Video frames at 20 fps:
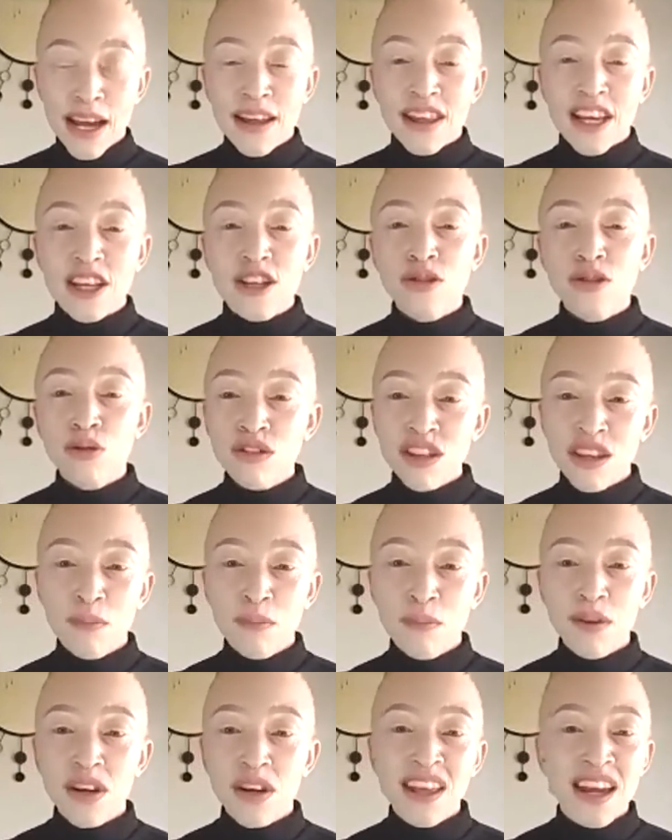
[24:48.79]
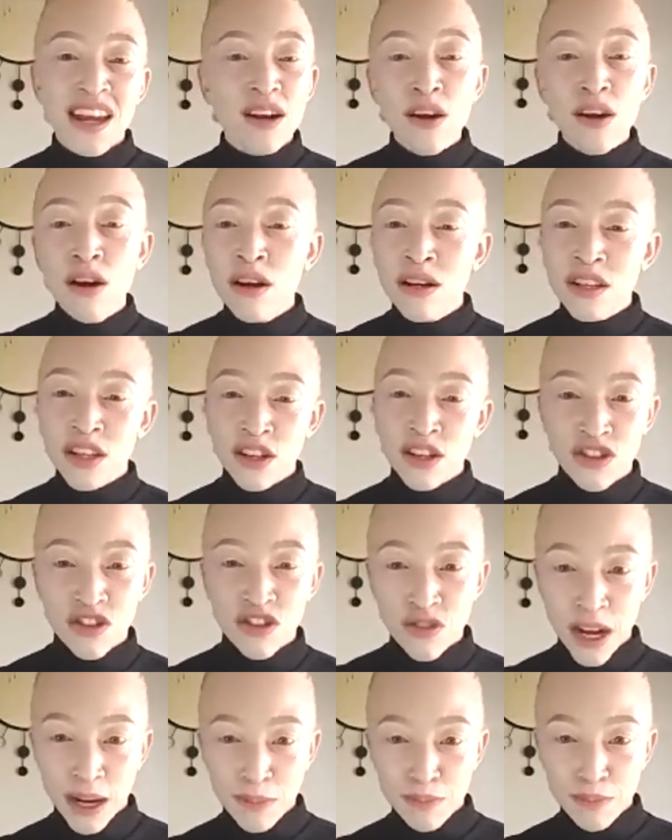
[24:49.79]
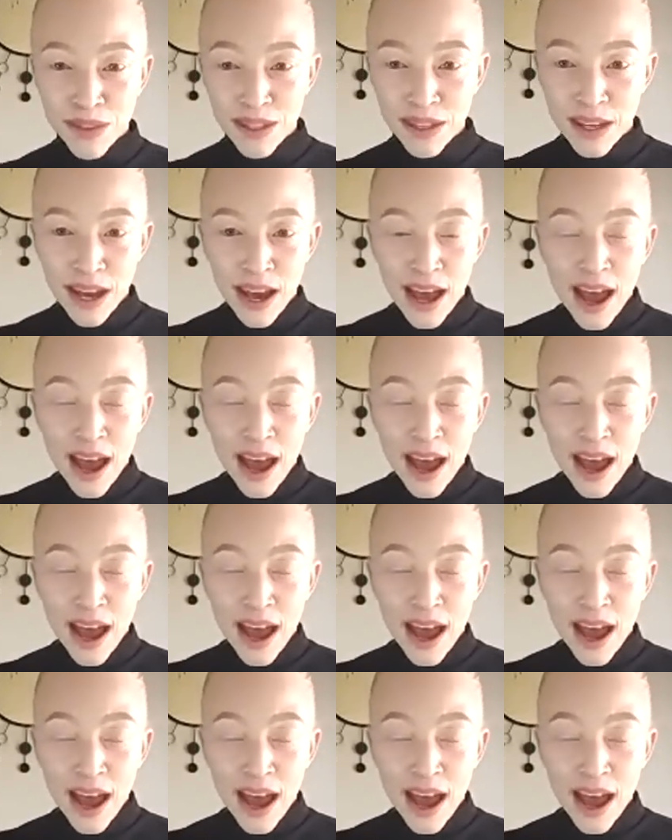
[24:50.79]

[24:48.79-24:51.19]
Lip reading: They saw somebody that earned her stripes.